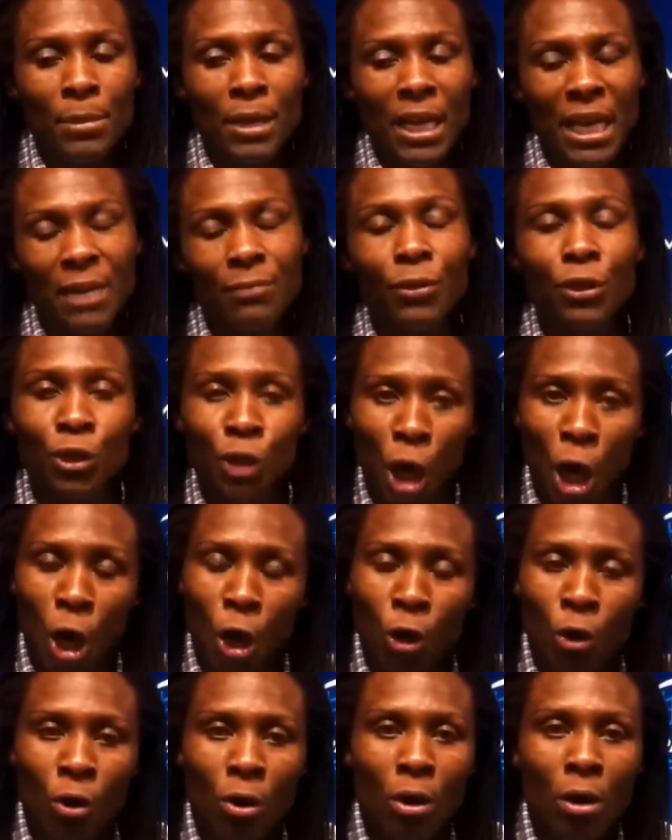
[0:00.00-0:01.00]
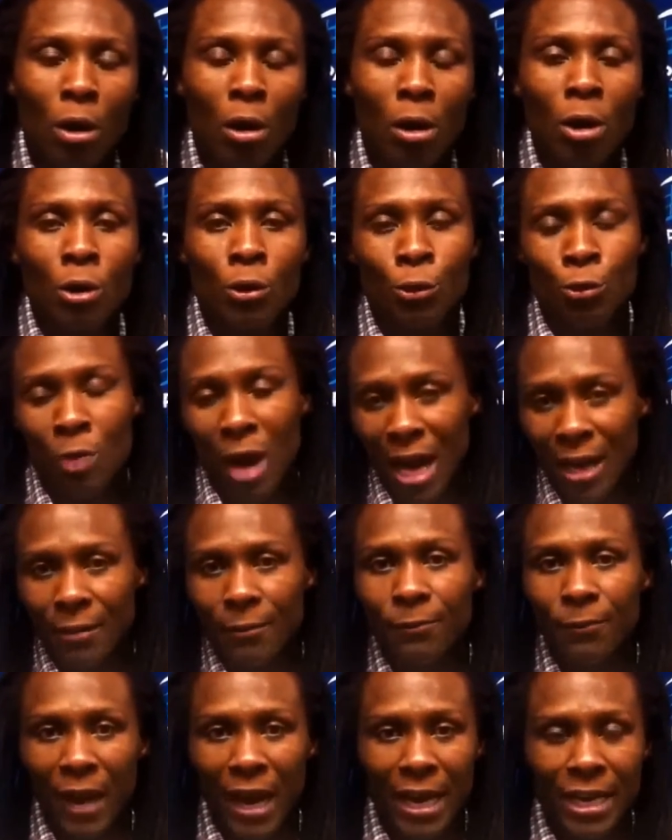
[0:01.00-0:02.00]
Even though throughout the
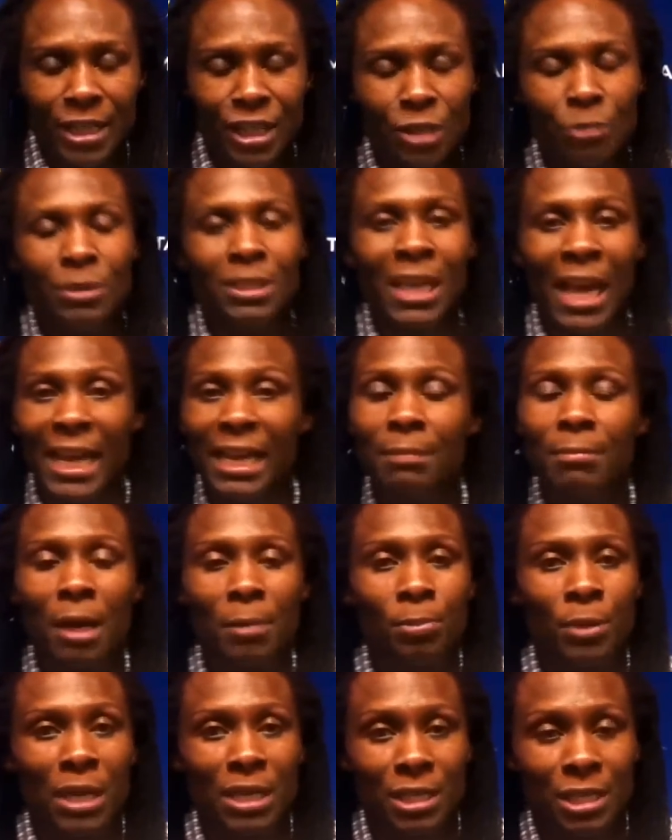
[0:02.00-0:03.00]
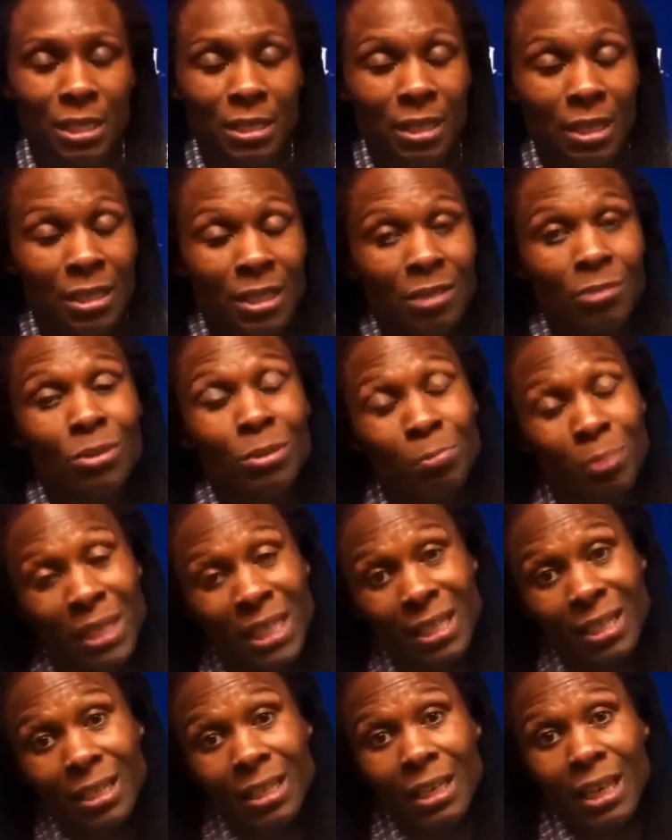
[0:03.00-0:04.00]
fight she was taking my punches, she was
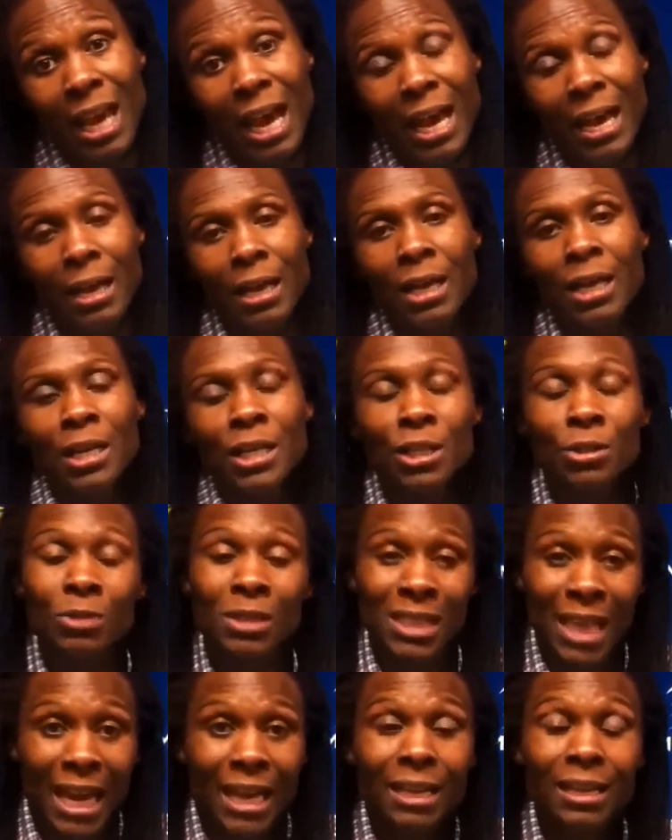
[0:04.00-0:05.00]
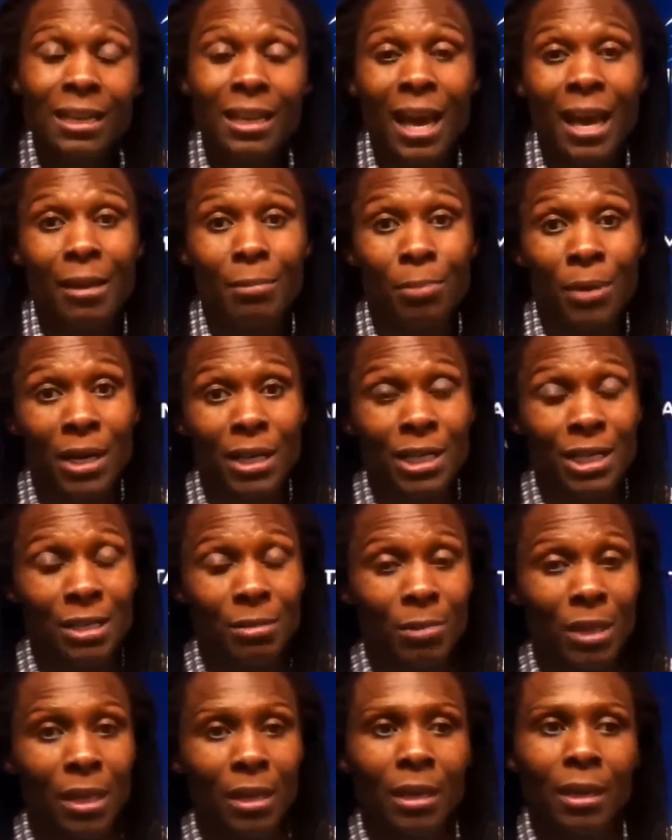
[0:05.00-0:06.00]
bleeding a lot, she was taking a lot of
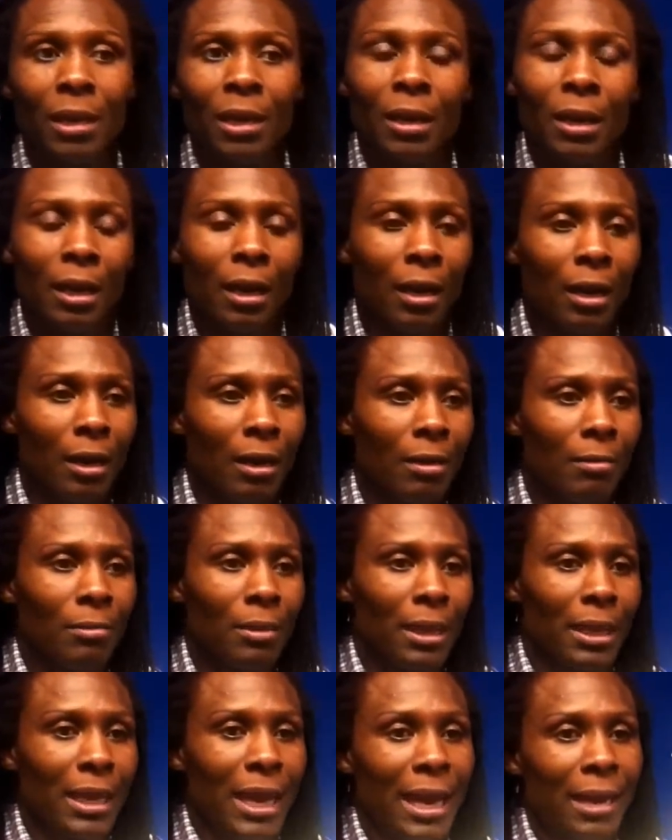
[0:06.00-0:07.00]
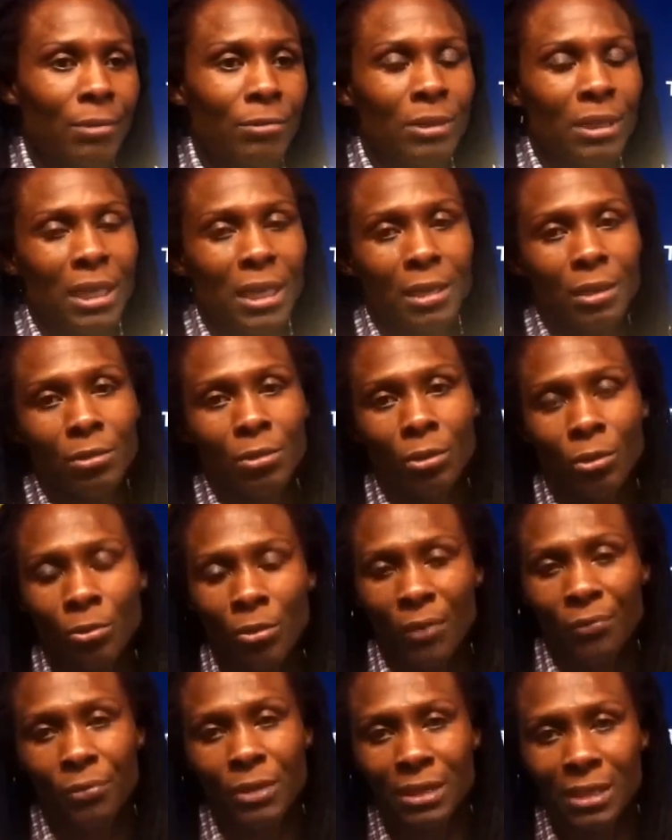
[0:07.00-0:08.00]
punishment. And I don't think, you know, the
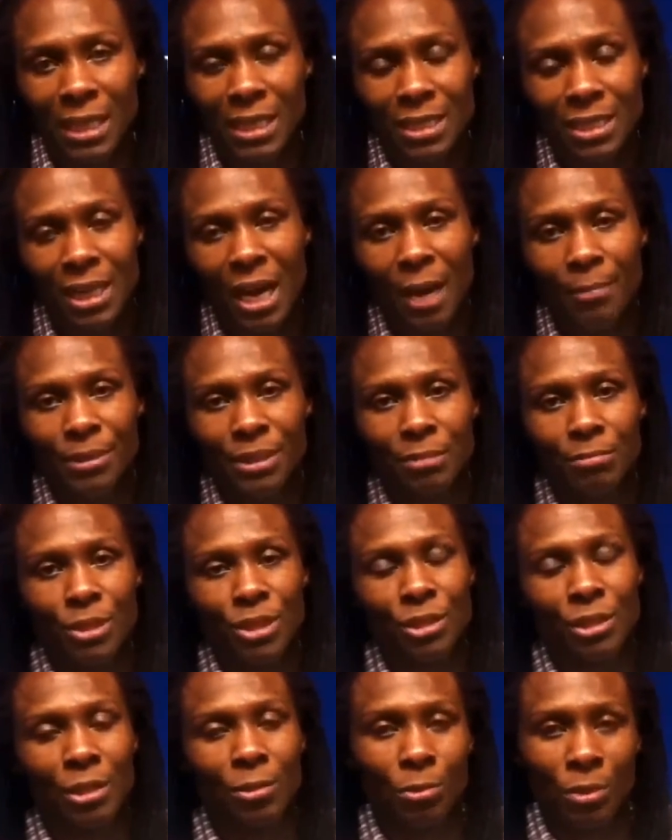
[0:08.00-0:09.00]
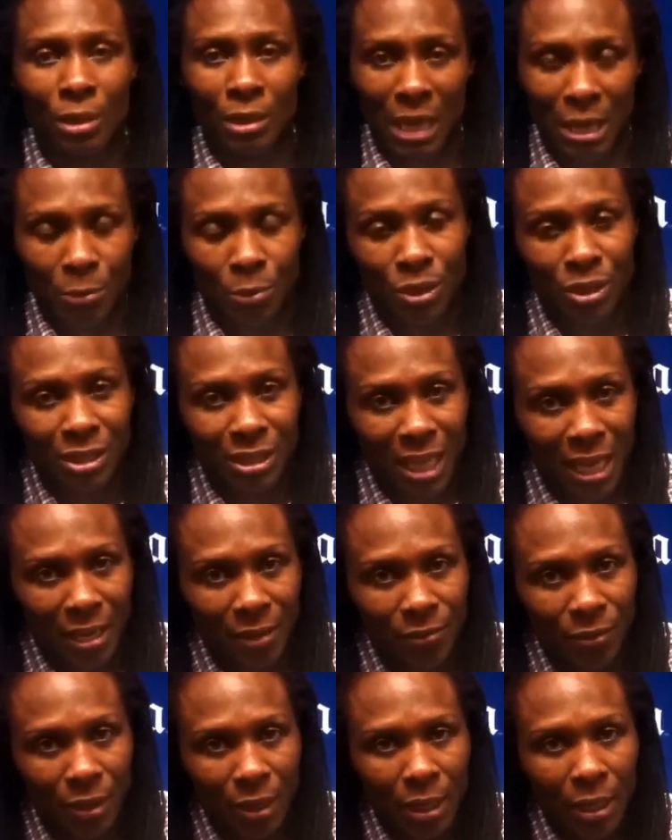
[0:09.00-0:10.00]
referee said his job is to make sure that we're safe.
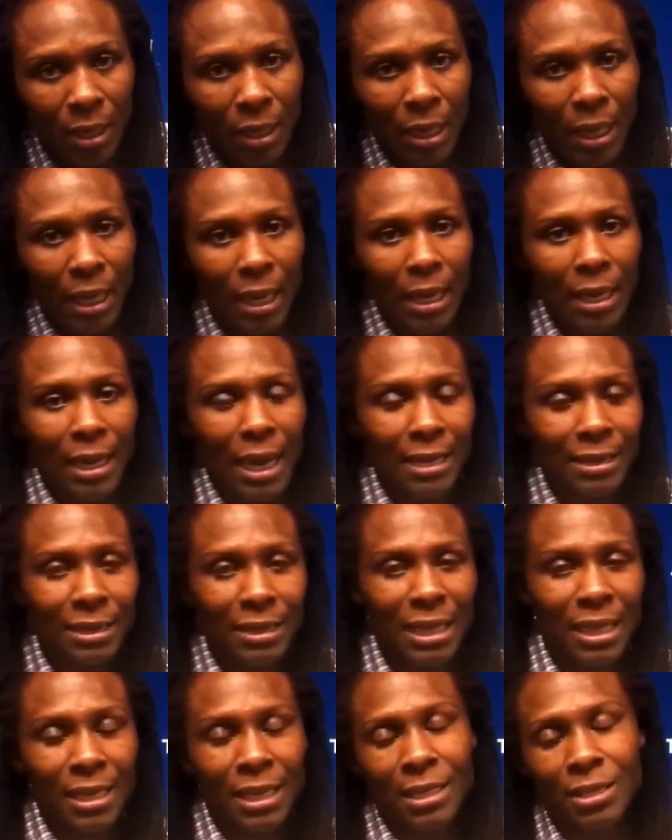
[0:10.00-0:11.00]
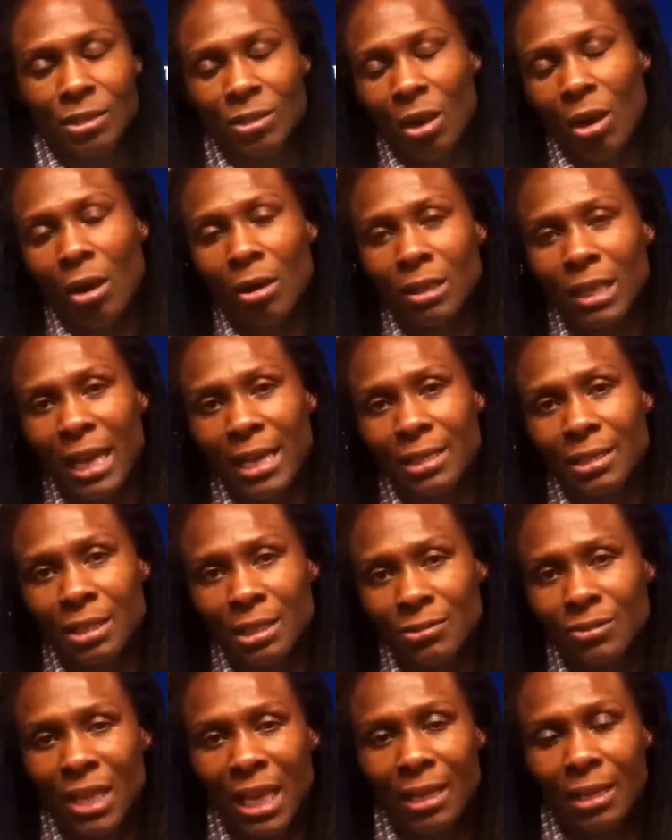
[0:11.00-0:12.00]
And I think he saw that
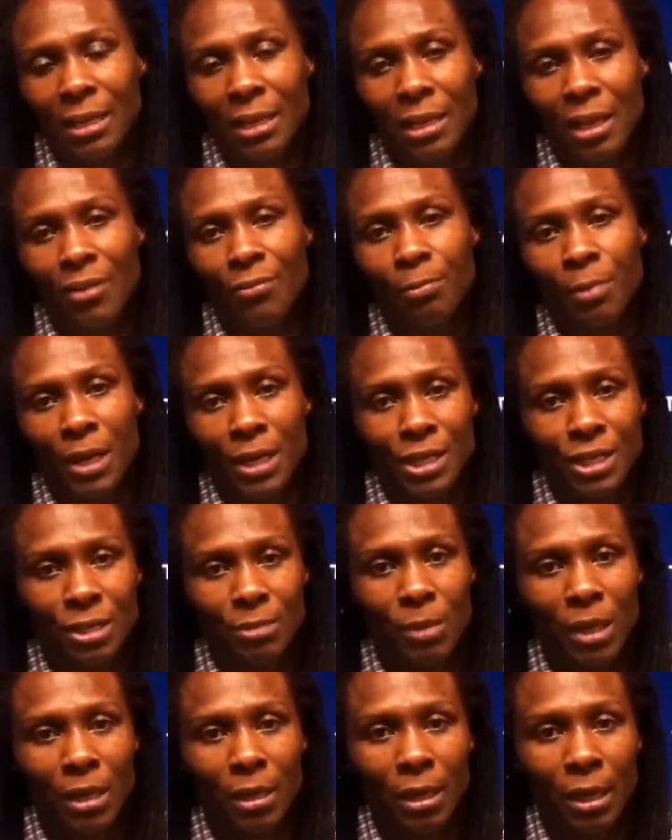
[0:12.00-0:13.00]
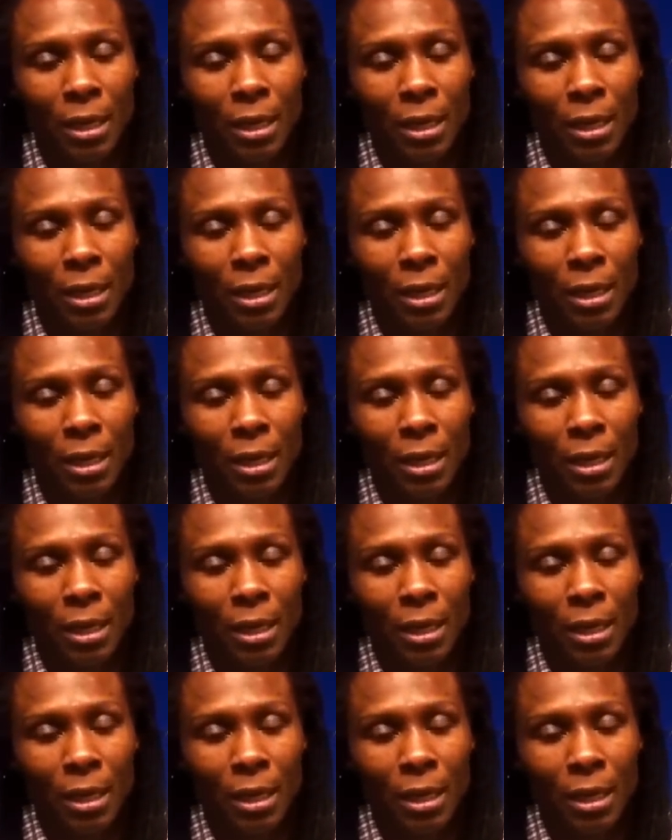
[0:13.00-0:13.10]
she's taking enough punishment.